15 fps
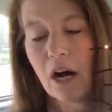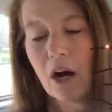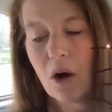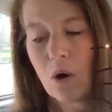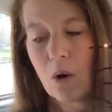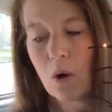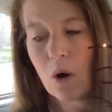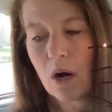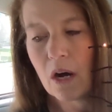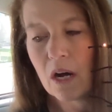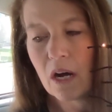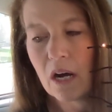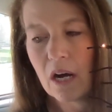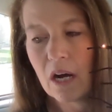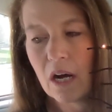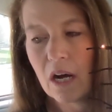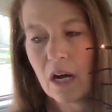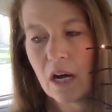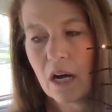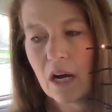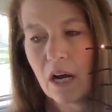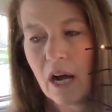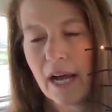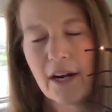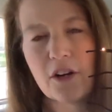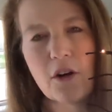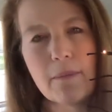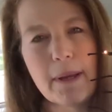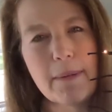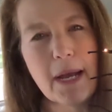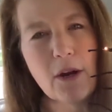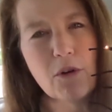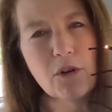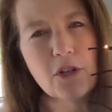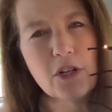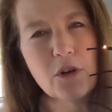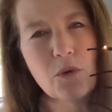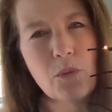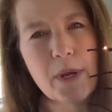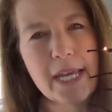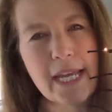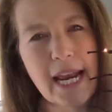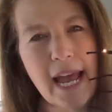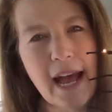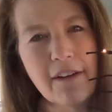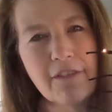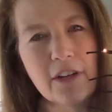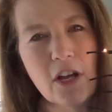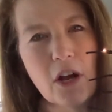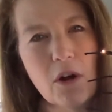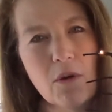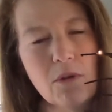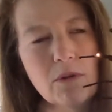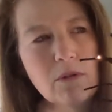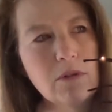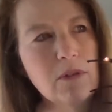oh, I don't know, maybe I ordered it a week and a half ago.